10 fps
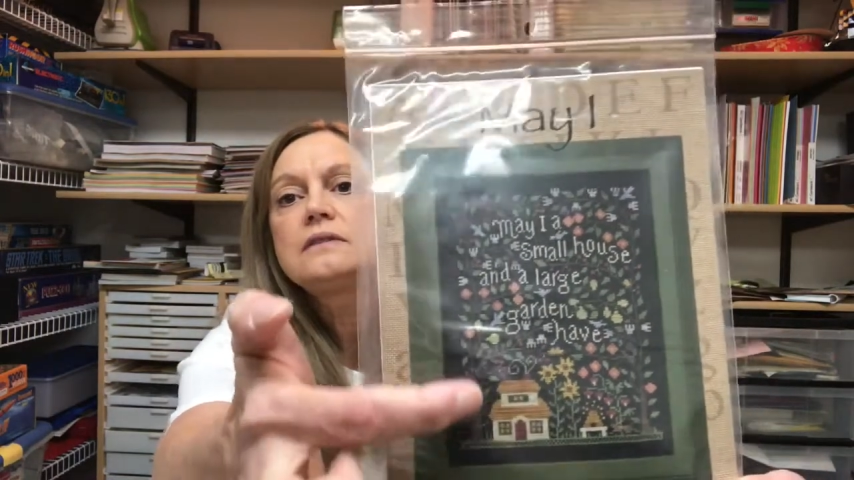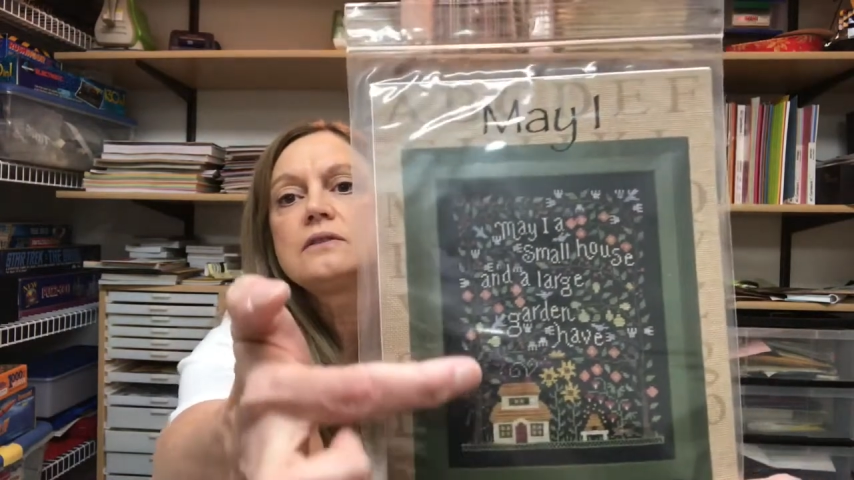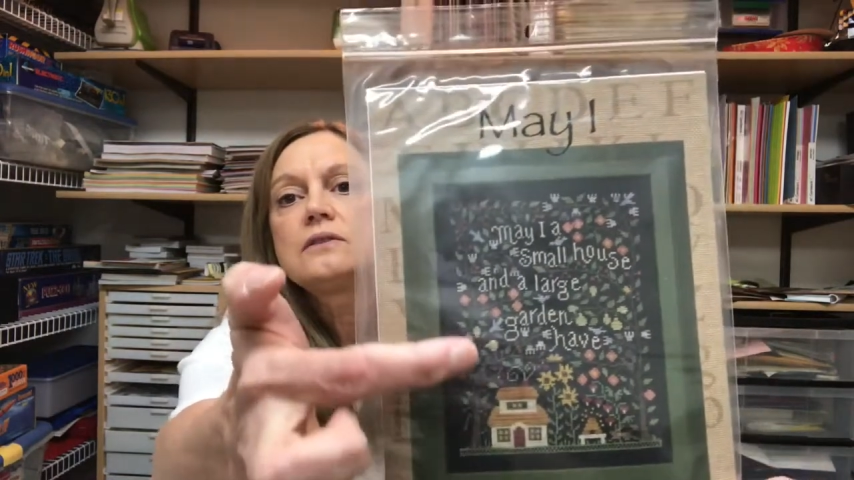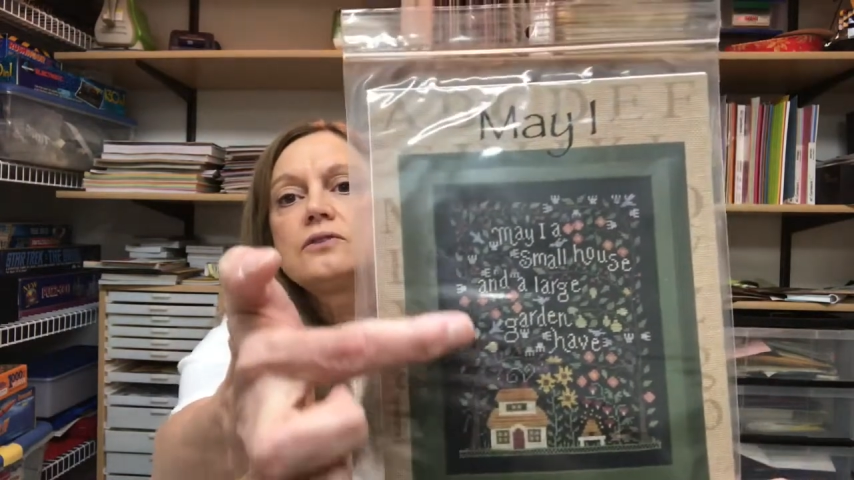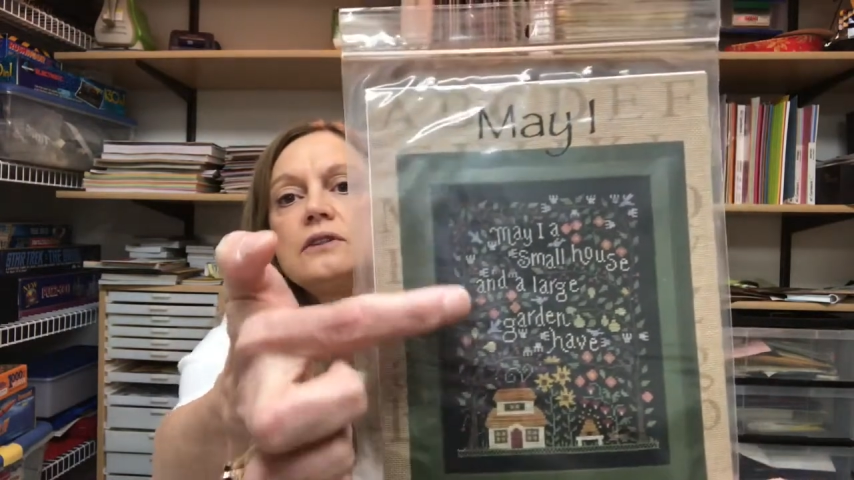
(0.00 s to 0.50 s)

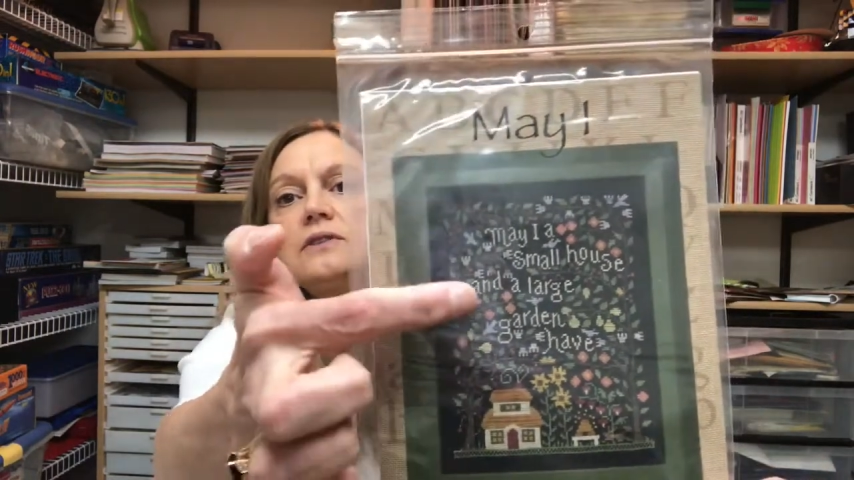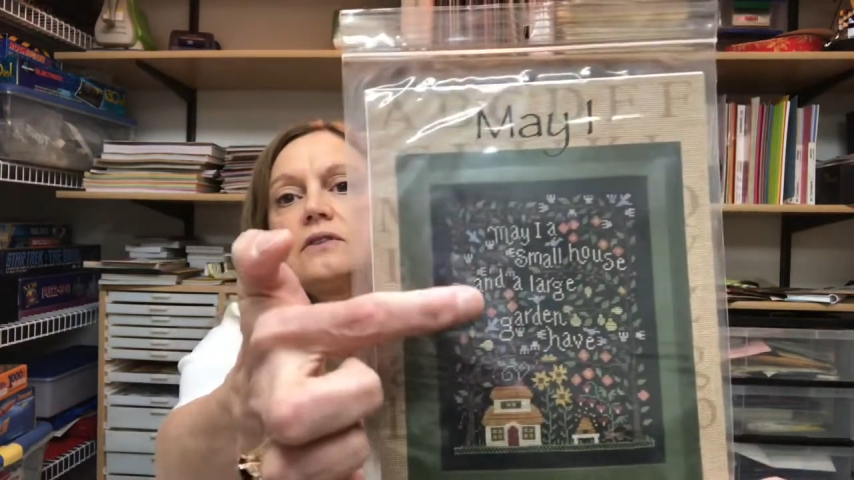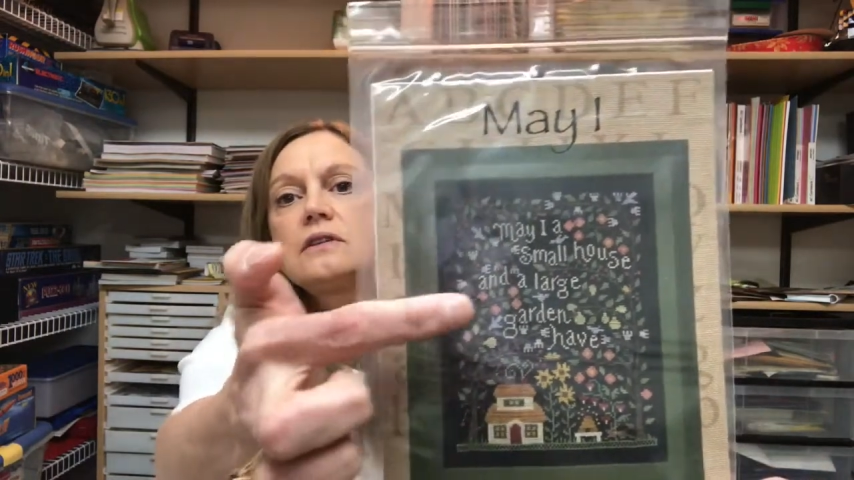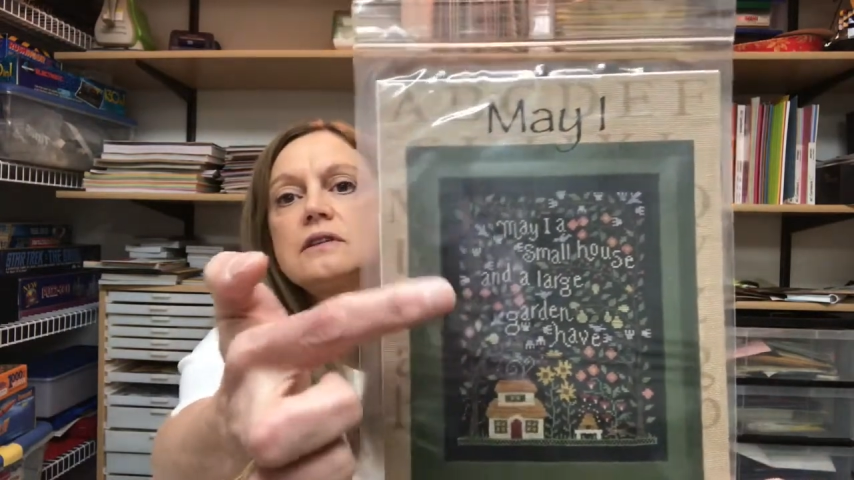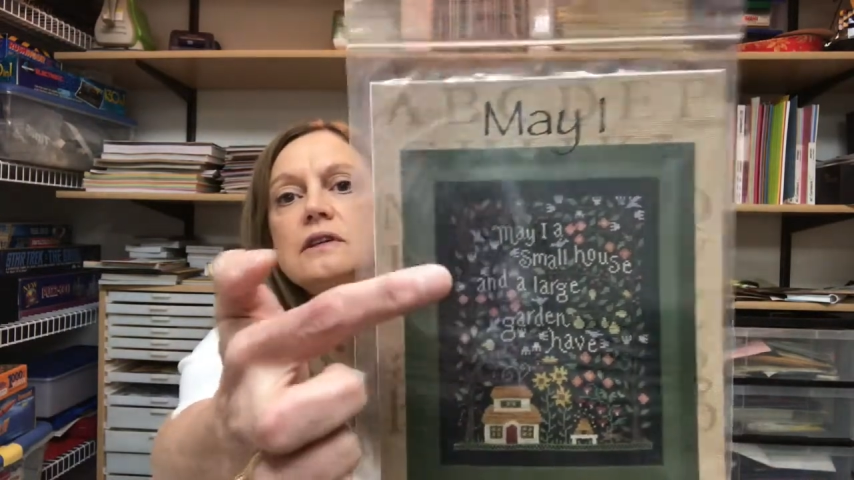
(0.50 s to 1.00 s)
So the tree
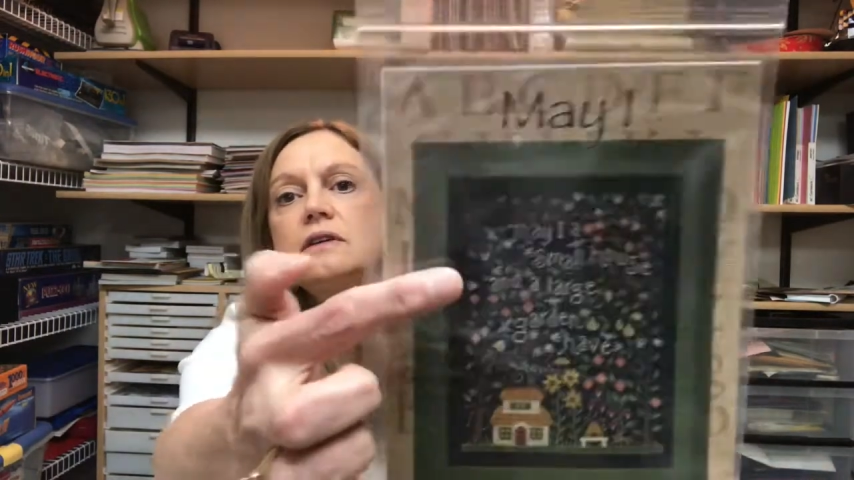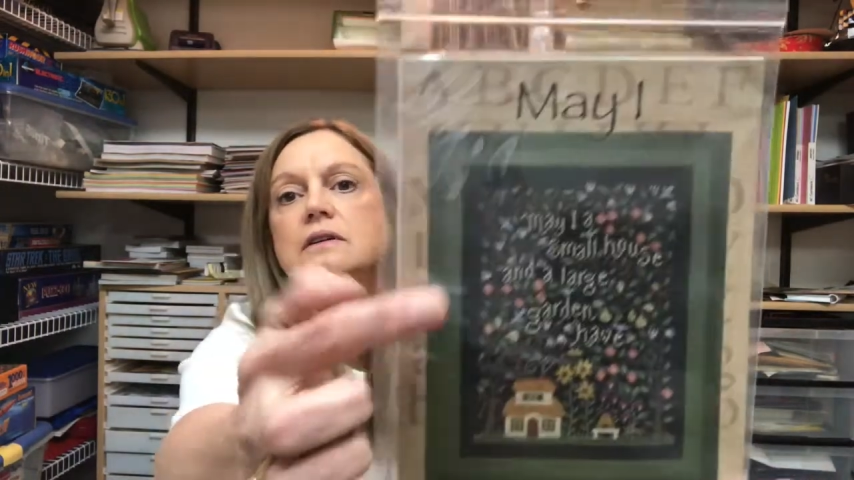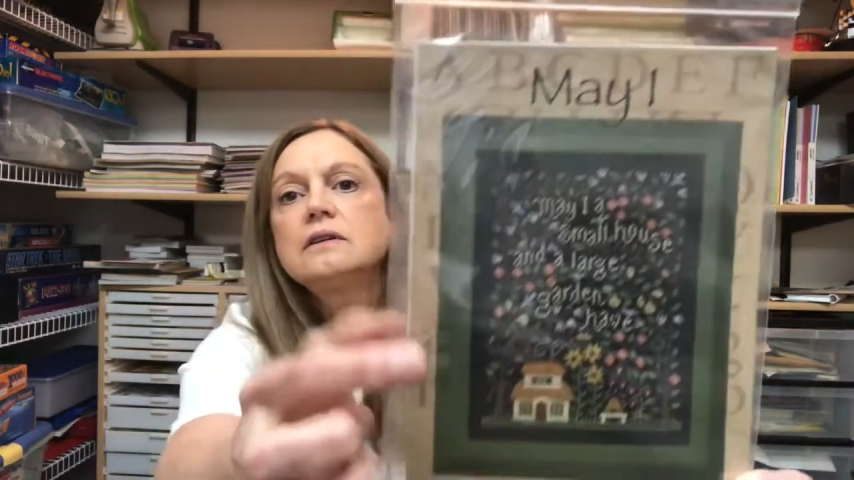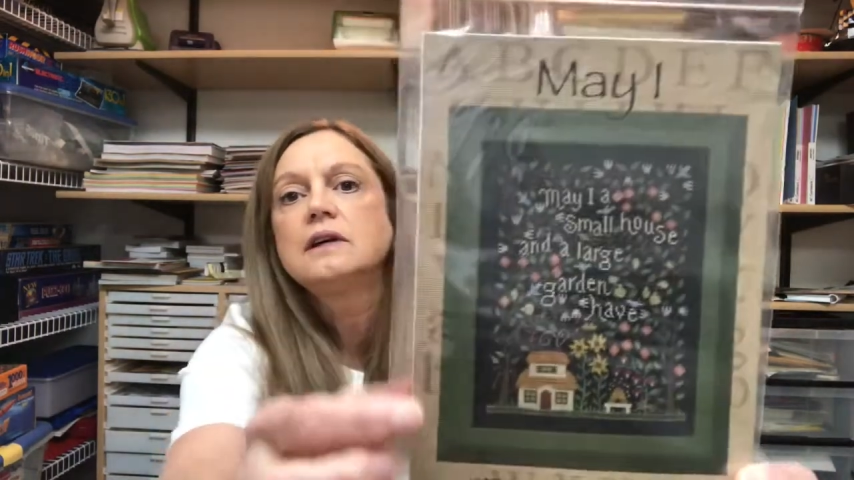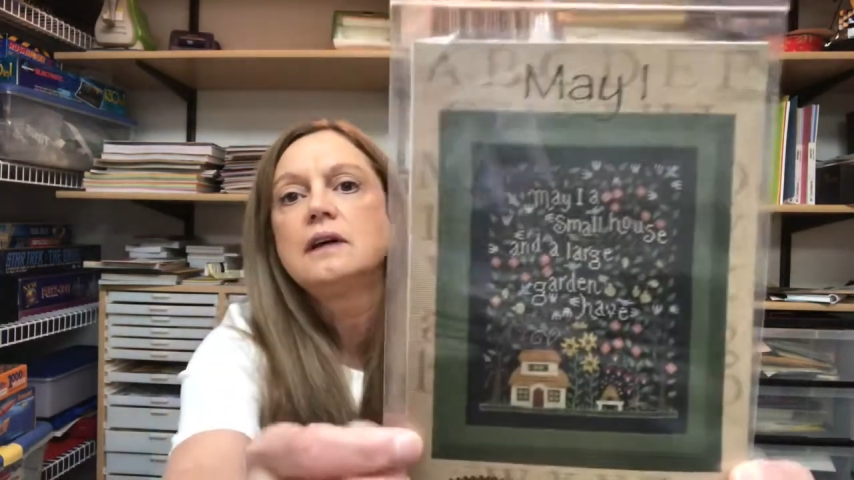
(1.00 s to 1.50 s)
starts
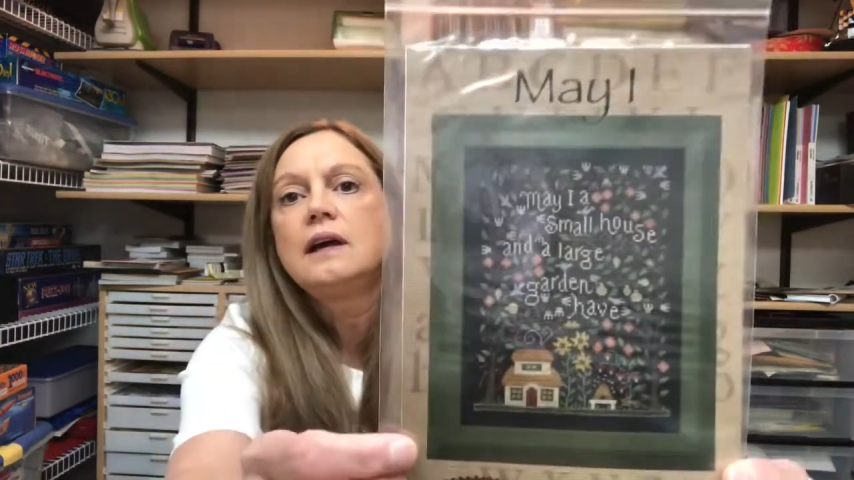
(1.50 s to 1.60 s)
here.